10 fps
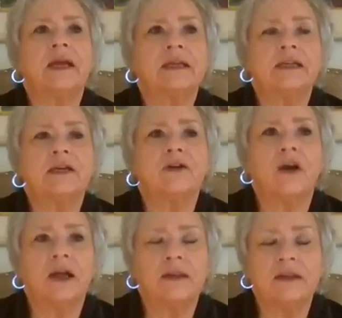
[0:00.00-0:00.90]
a deer
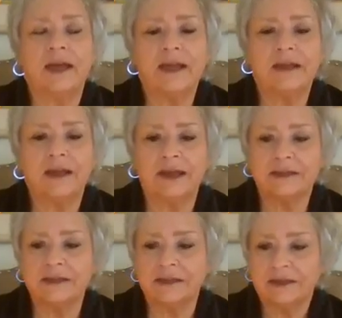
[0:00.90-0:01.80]
caught in the
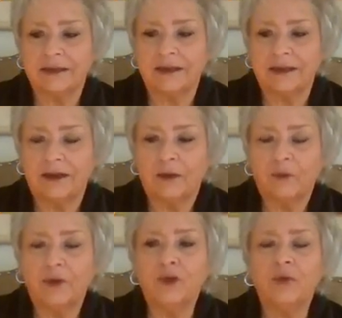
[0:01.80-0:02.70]
headlights
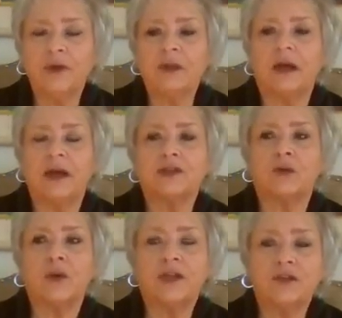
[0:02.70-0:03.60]
when you realize
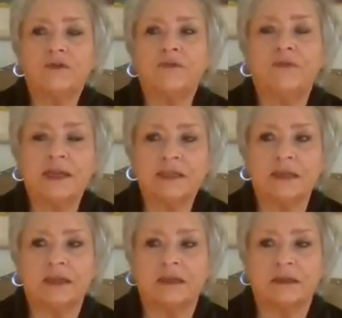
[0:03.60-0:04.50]
what you've
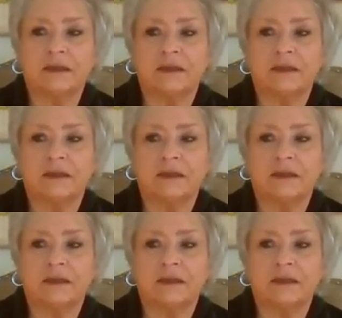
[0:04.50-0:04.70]
invested